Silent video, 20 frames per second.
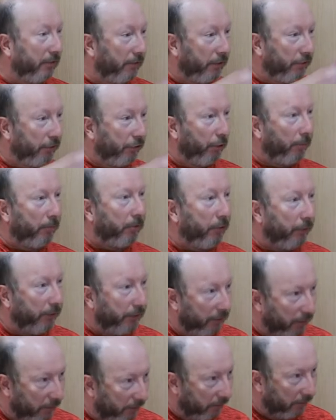if I dropped you
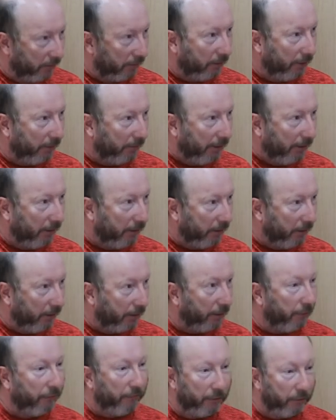in the
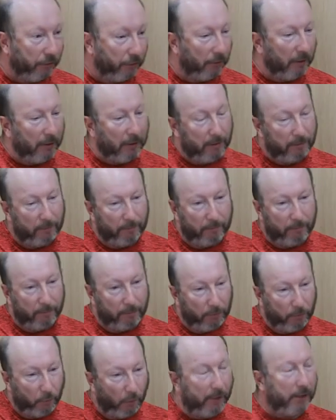Stepanakert, you'd feel
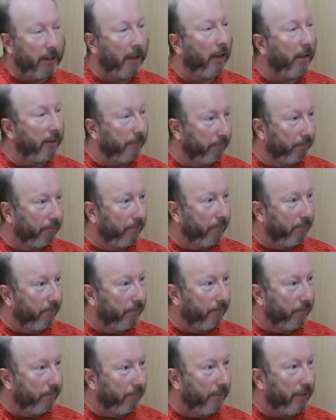quite at home.
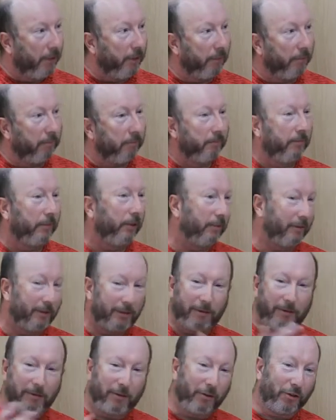You know,
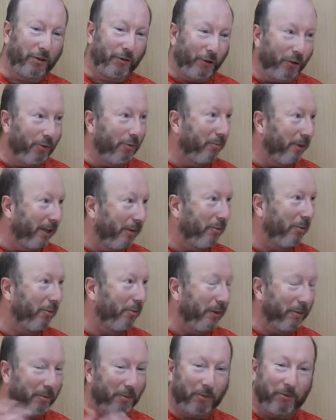lots of young people
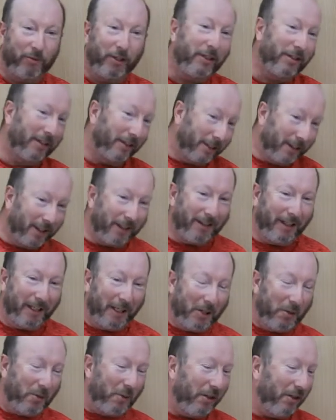yeah. dressed exactly
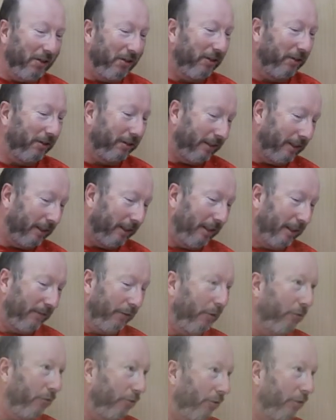how we are,
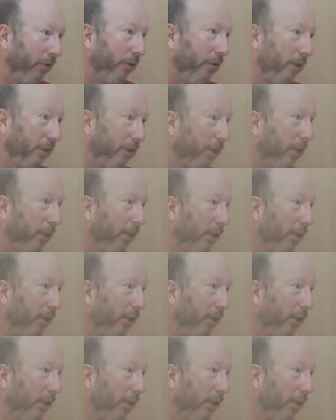having fun and so